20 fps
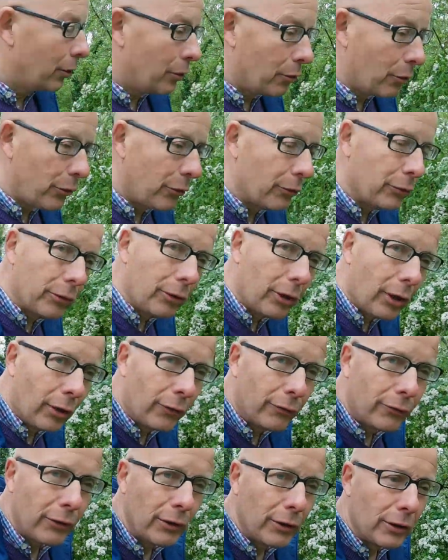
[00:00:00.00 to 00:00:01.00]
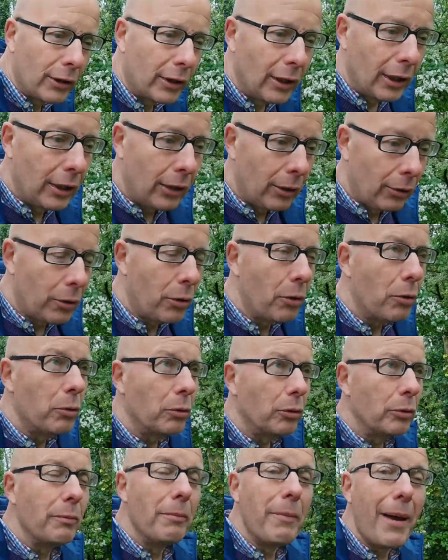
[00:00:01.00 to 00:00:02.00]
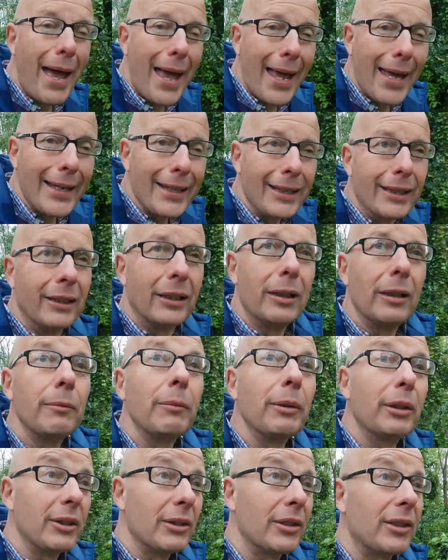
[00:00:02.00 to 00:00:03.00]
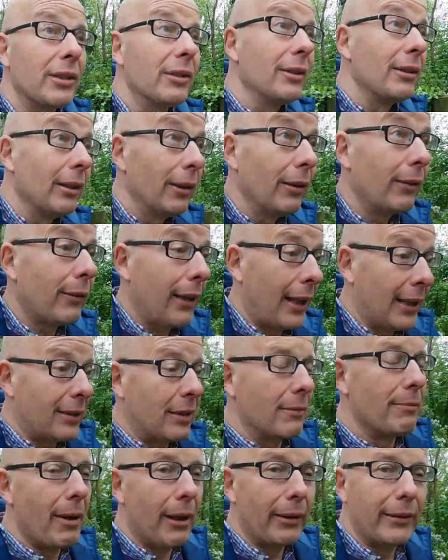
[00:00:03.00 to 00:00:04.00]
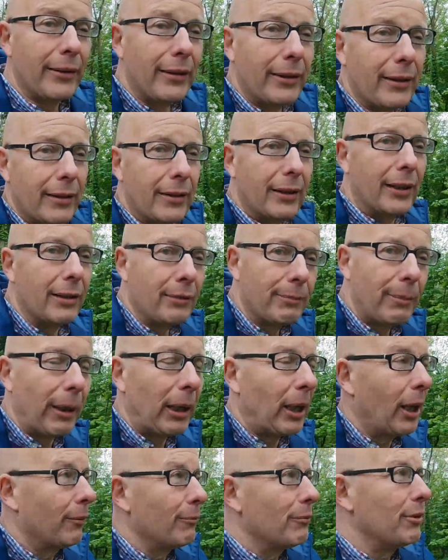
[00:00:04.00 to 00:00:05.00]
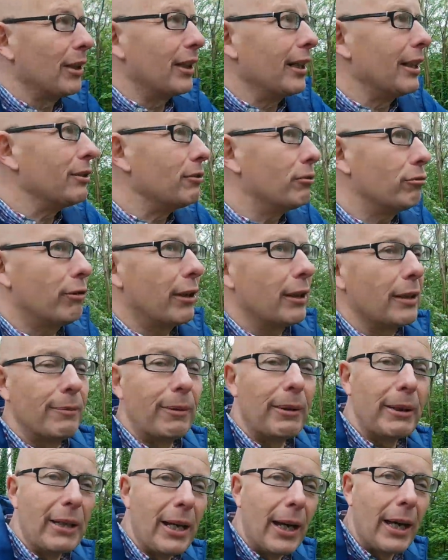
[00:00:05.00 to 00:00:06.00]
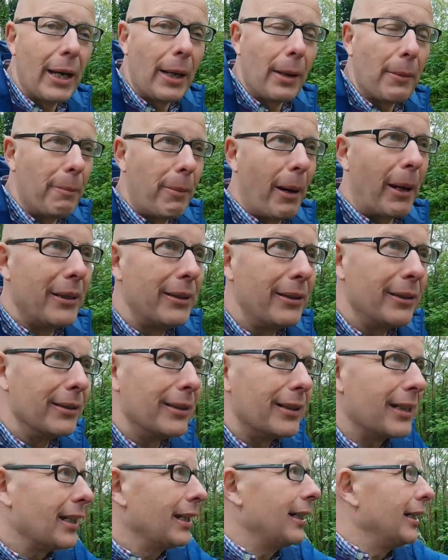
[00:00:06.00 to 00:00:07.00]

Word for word: Hawthorn often called May because that's the month that it becomes incredibly abundant